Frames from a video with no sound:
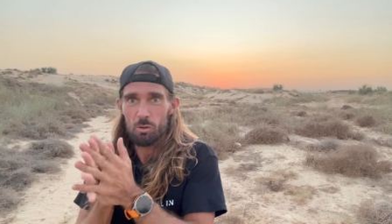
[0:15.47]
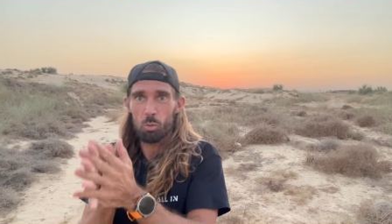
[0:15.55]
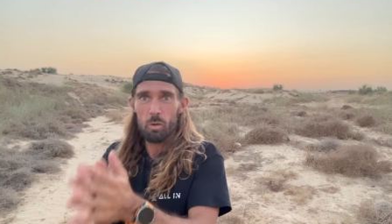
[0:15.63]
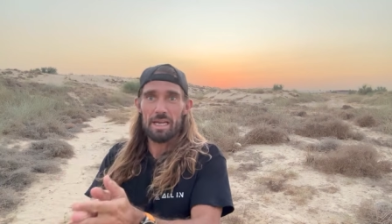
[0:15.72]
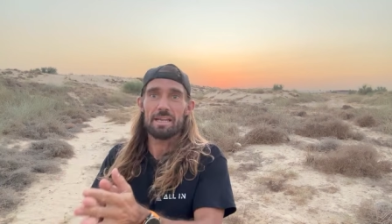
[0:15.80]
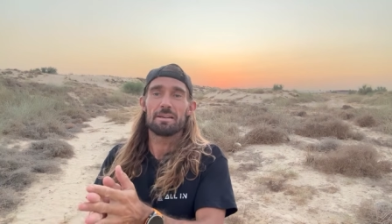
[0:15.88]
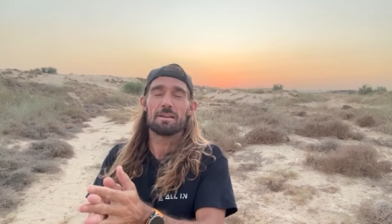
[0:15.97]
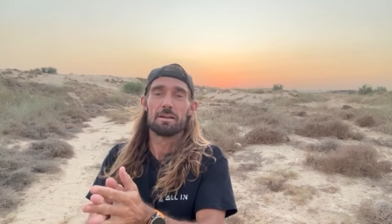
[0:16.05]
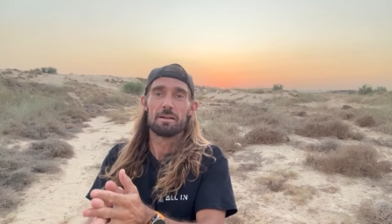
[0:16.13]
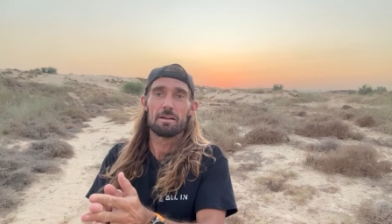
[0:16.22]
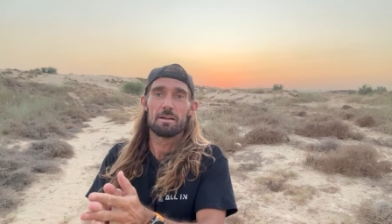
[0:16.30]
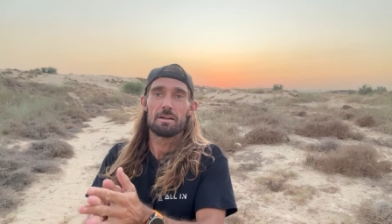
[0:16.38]
win
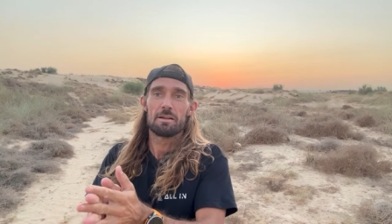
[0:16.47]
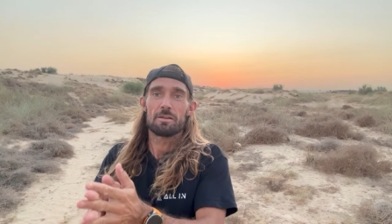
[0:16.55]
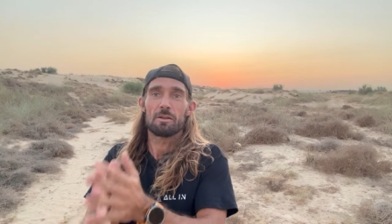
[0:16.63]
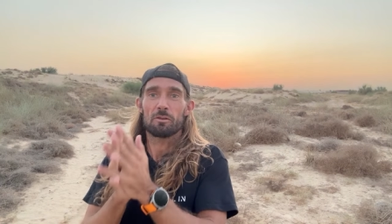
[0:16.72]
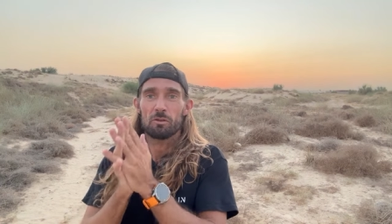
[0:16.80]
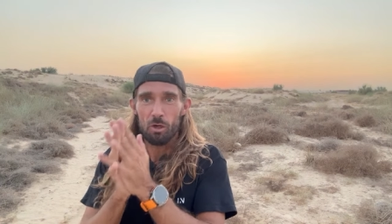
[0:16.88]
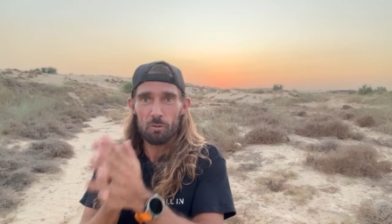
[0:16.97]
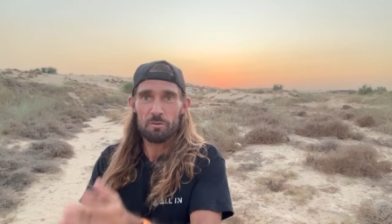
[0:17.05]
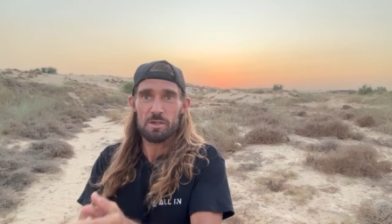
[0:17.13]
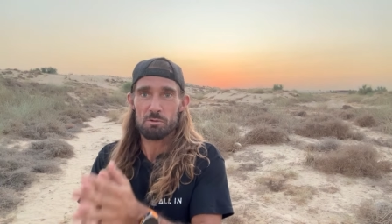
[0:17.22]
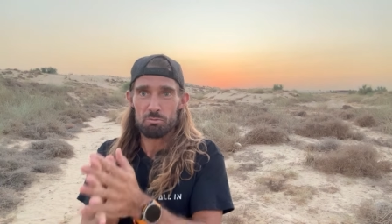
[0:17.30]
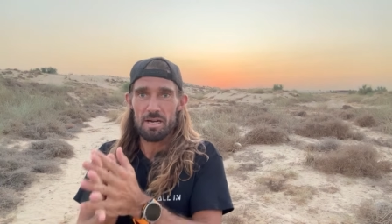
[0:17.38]
the
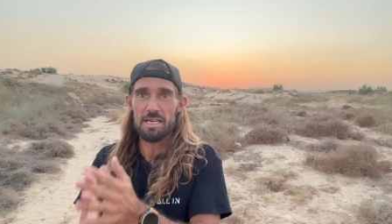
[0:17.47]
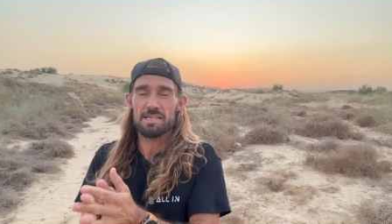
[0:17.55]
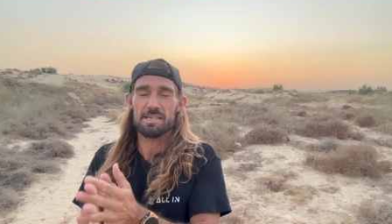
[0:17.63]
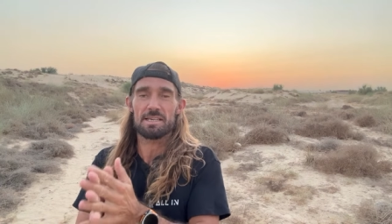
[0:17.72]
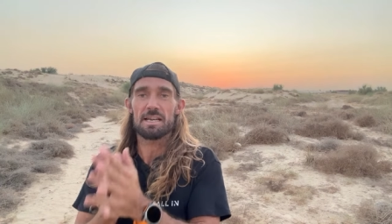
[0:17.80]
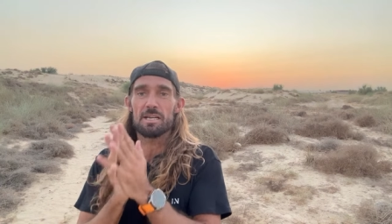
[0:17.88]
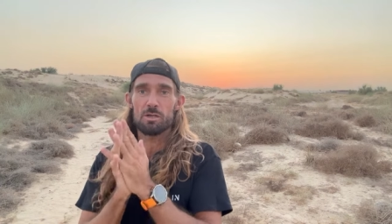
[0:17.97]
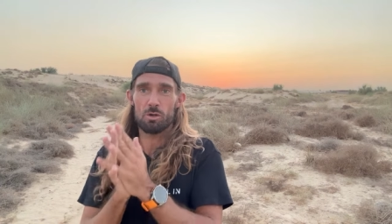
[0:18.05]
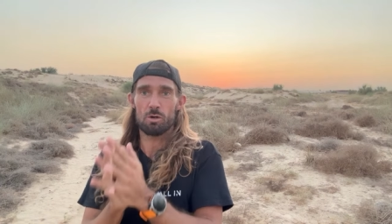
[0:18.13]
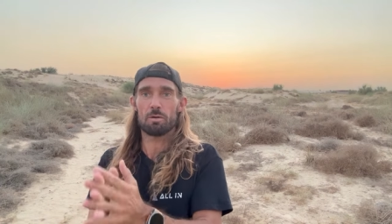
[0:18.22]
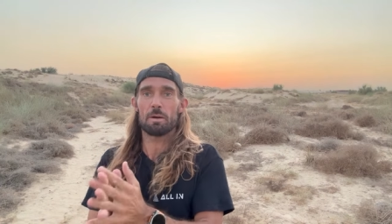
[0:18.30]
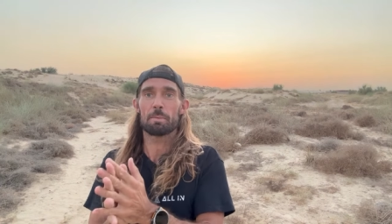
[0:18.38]
toughest race in
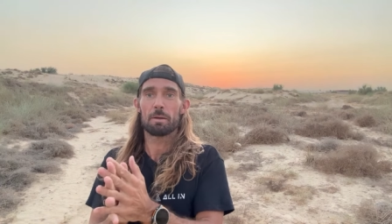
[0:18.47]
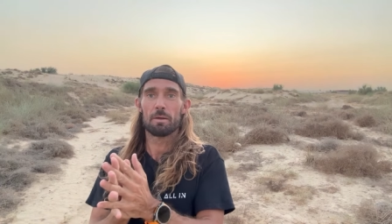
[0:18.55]
Europe?